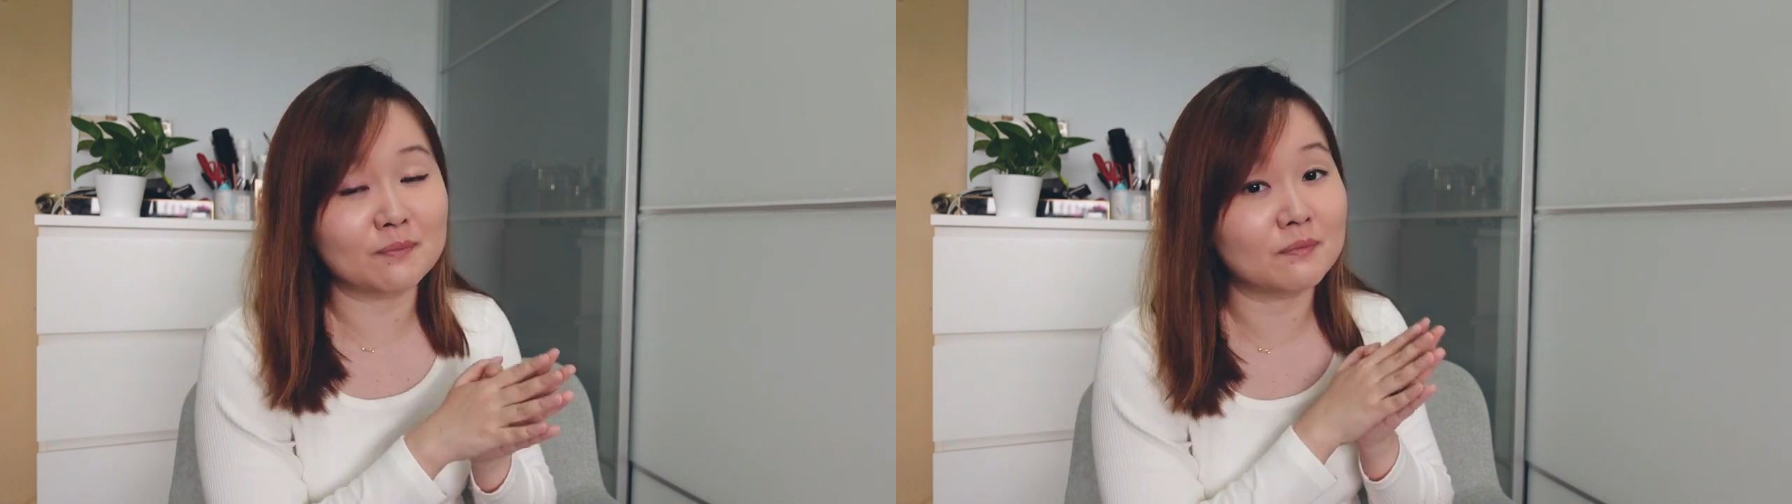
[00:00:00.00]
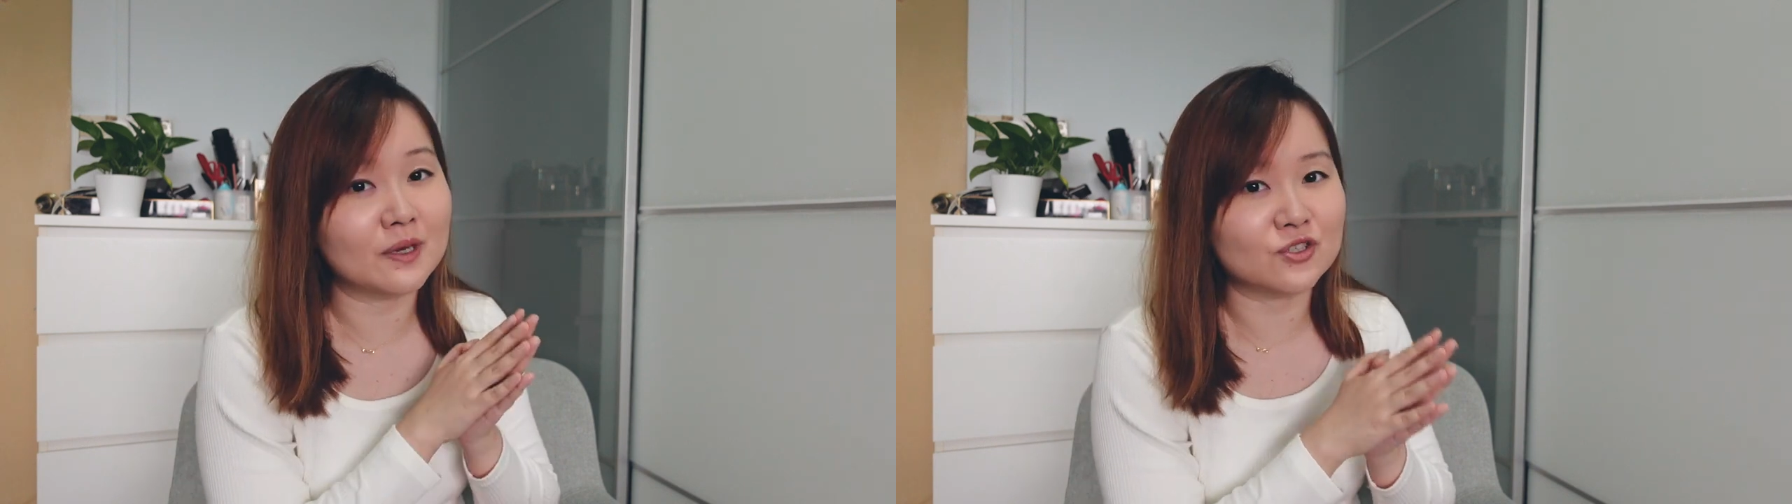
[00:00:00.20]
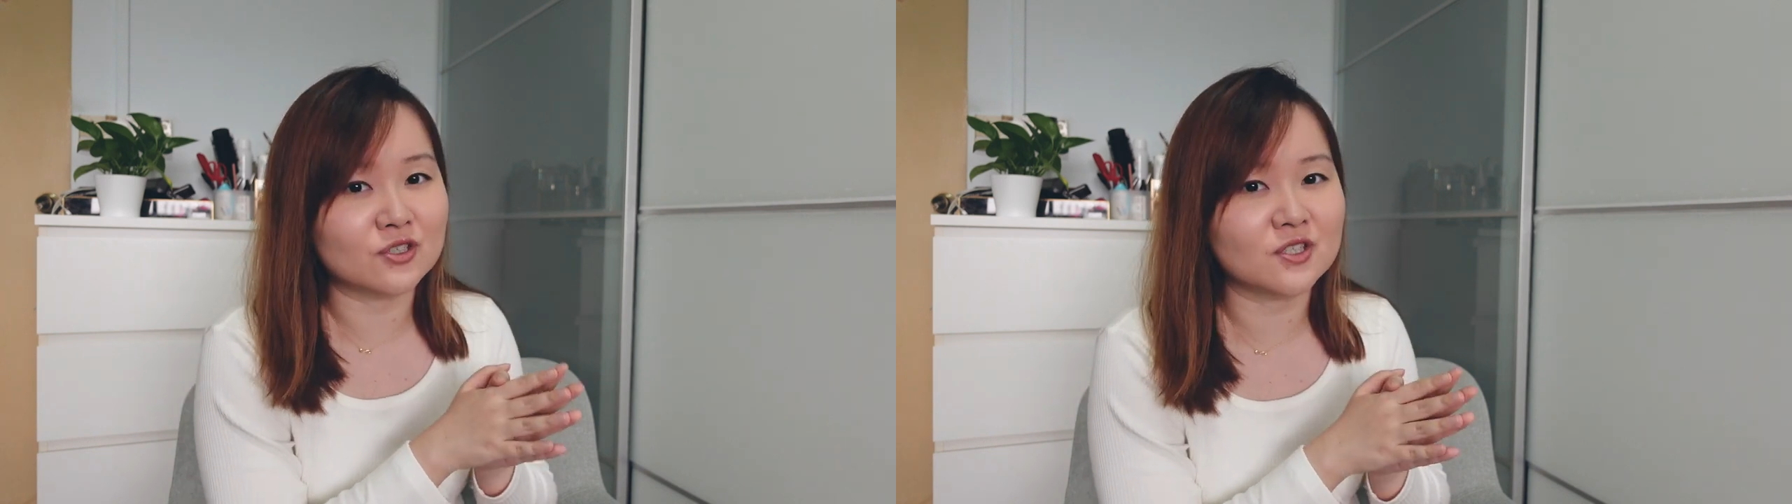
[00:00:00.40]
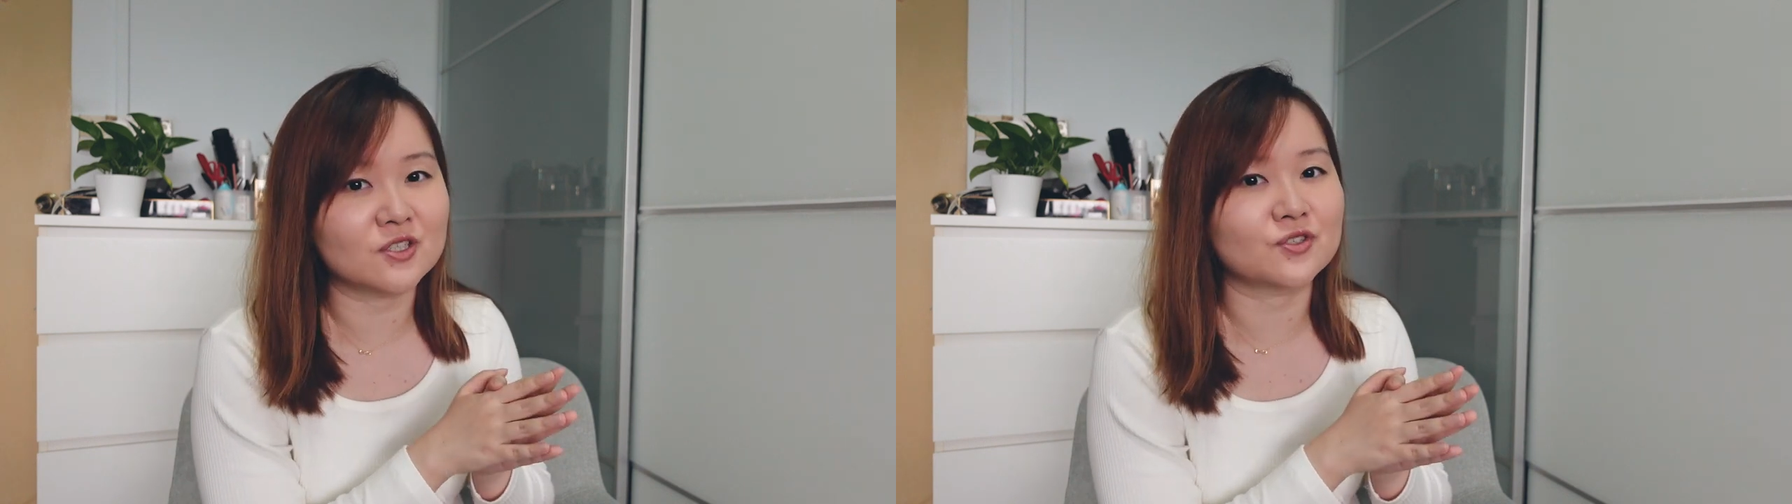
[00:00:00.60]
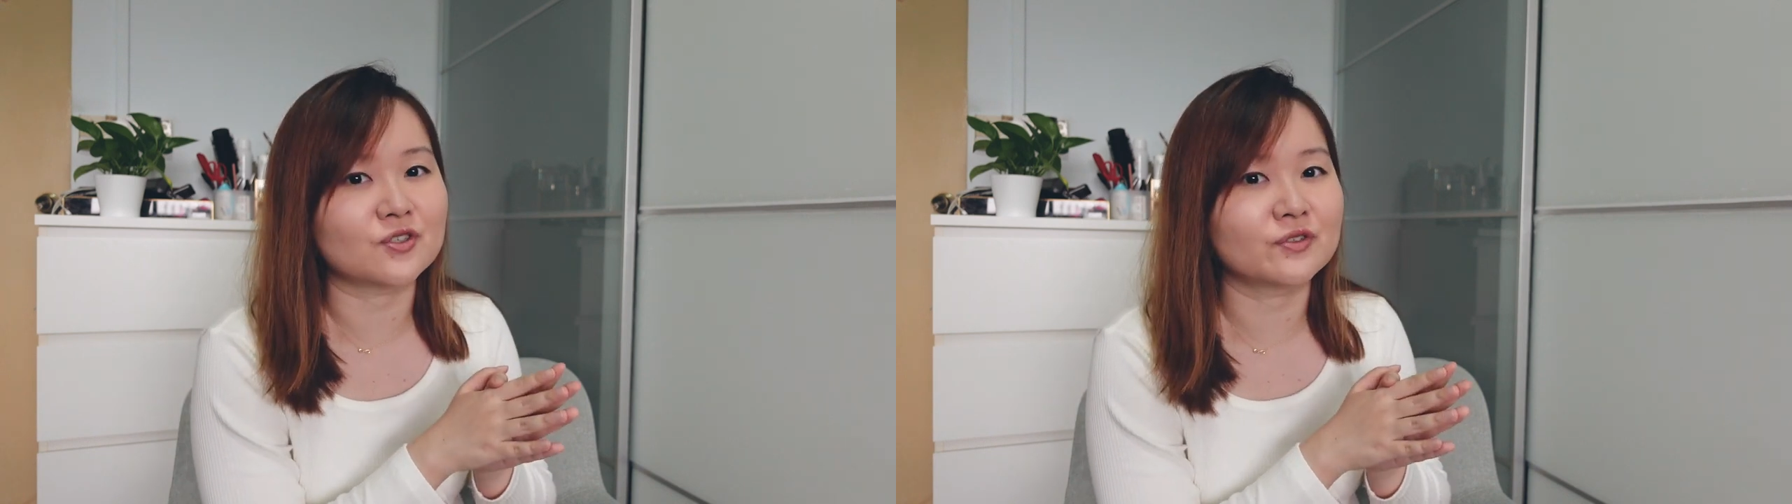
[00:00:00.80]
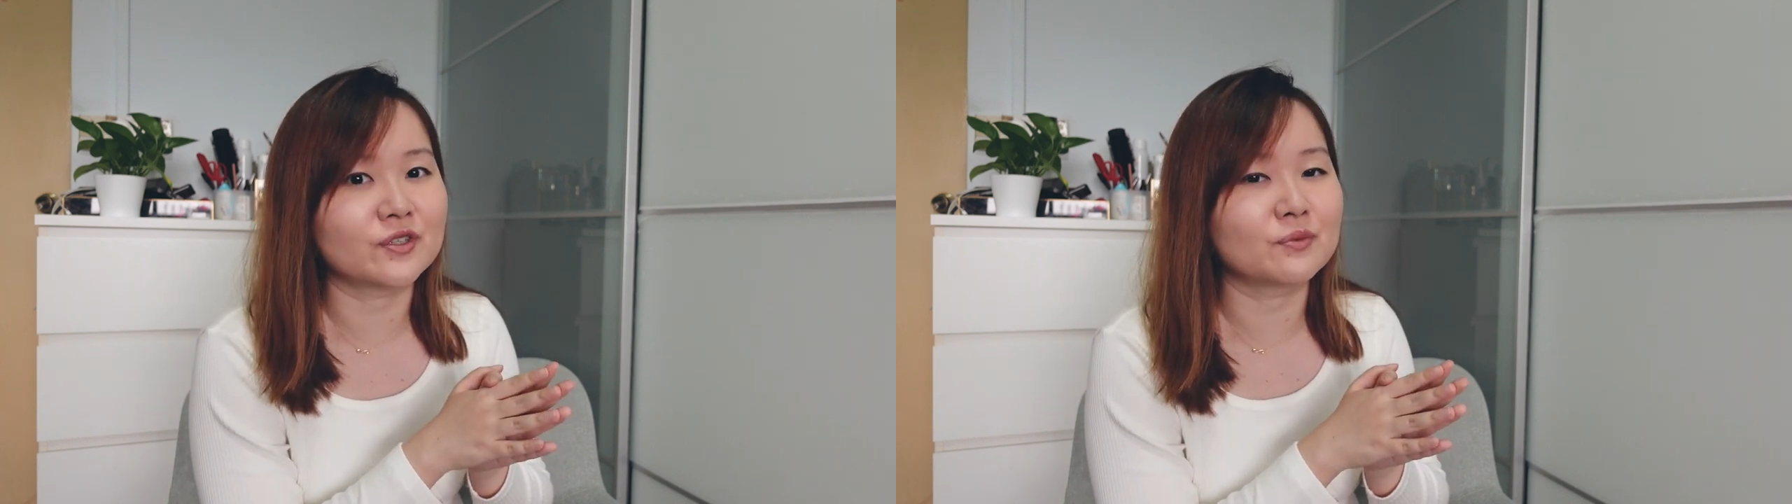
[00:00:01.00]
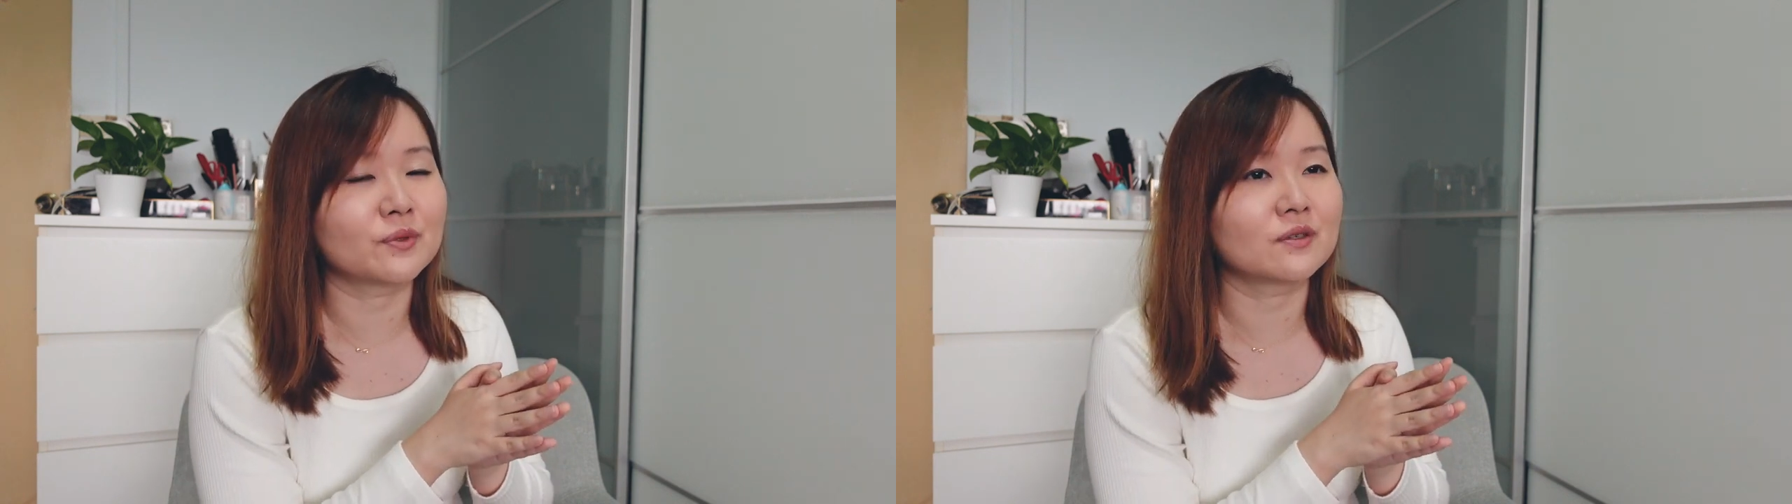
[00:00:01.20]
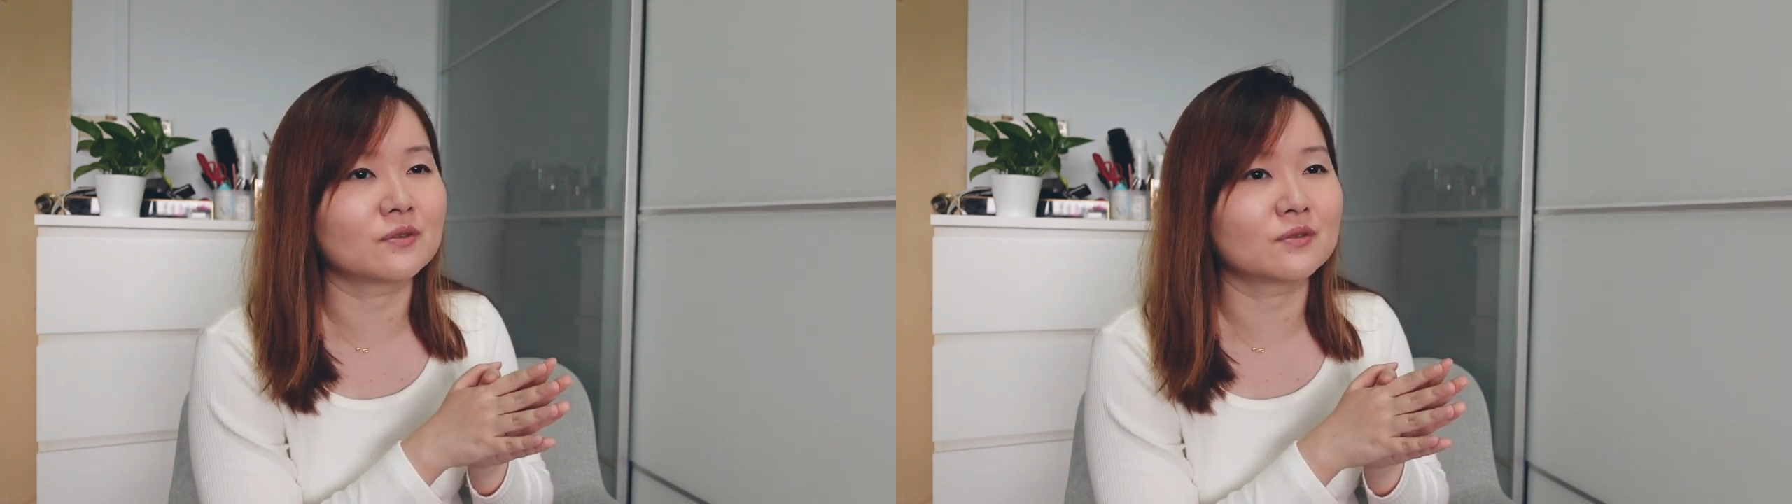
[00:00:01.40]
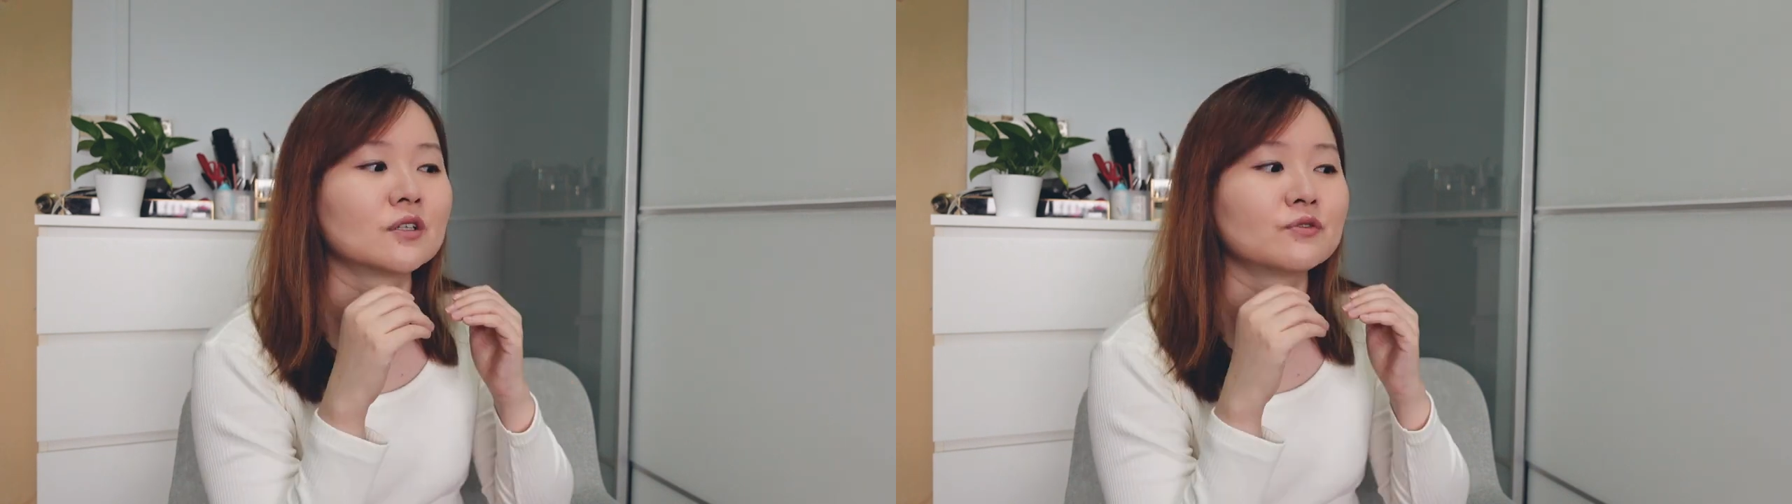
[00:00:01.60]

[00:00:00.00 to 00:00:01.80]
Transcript: major surgery where you